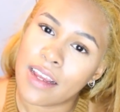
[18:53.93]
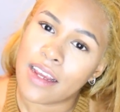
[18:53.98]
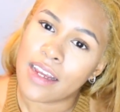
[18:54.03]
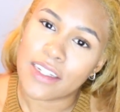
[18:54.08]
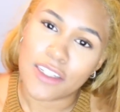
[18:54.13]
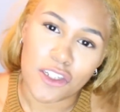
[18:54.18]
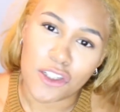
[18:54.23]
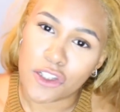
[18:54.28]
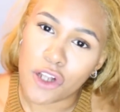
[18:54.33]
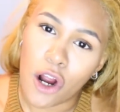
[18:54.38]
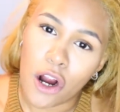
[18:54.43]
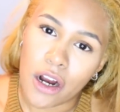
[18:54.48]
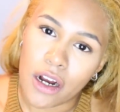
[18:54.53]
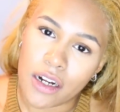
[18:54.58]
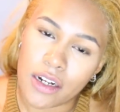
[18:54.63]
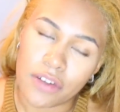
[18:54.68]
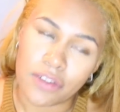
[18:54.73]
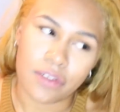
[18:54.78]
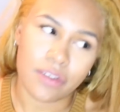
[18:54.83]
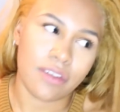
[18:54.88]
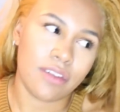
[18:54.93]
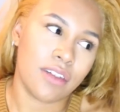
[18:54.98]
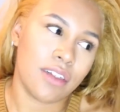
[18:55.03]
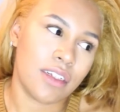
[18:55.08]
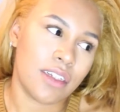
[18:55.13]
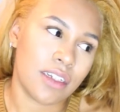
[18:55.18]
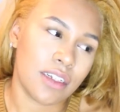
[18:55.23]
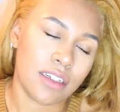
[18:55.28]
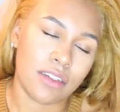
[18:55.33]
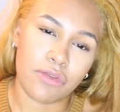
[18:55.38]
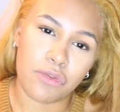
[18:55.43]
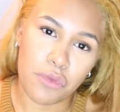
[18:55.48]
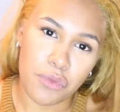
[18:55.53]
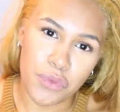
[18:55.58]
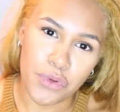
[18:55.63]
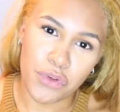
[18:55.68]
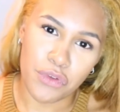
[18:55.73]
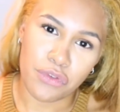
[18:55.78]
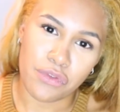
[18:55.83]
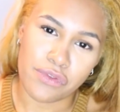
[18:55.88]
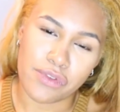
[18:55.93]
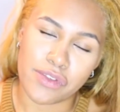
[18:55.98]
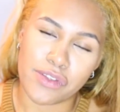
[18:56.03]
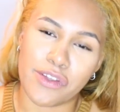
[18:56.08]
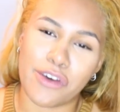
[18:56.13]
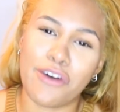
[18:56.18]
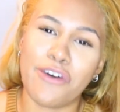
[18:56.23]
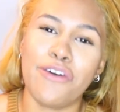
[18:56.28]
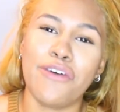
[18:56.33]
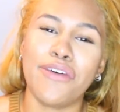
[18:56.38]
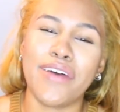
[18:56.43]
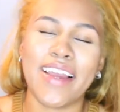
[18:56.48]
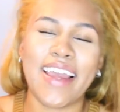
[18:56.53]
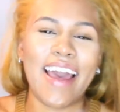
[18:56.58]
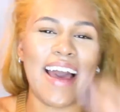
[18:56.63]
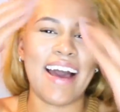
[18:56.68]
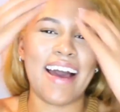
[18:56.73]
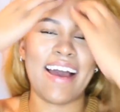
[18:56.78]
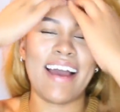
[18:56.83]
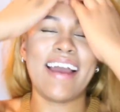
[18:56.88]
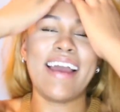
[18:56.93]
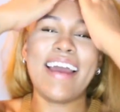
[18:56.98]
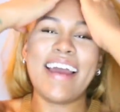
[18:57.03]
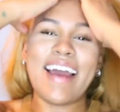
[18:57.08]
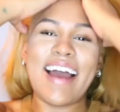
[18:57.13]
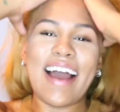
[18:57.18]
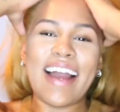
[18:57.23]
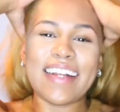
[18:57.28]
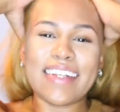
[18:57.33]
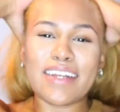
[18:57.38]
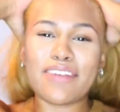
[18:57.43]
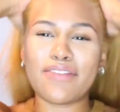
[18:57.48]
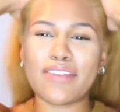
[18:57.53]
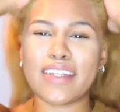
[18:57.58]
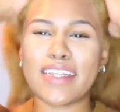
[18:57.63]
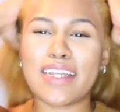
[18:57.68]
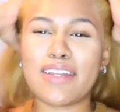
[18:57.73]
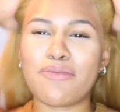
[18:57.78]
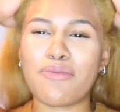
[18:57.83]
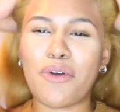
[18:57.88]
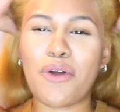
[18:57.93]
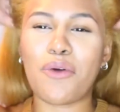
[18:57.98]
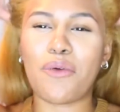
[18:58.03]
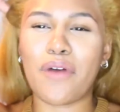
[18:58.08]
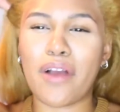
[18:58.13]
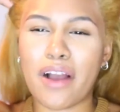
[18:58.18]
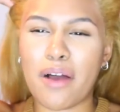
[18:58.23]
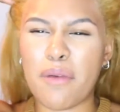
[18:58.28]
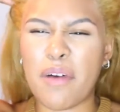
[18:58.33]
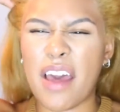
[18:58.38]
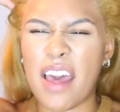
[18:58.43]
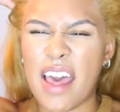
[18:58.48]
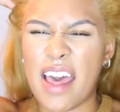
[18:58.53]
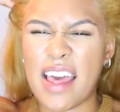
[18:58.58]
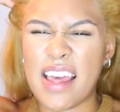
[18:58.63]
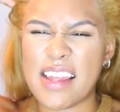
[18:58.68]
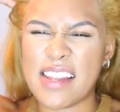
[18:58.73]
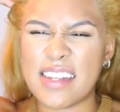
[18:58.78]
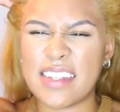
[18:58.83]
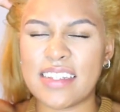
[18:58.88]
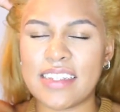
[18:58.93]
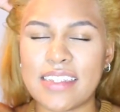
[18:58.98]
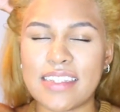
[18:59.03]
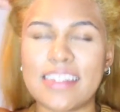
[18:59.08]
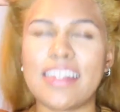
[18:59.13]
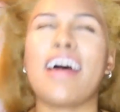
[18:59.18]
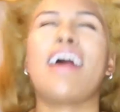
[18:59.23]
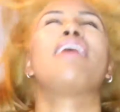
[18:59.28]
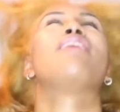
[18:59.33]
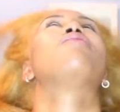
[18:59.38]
It's just hard to remove. So yeah, I definitely need more work on my ends.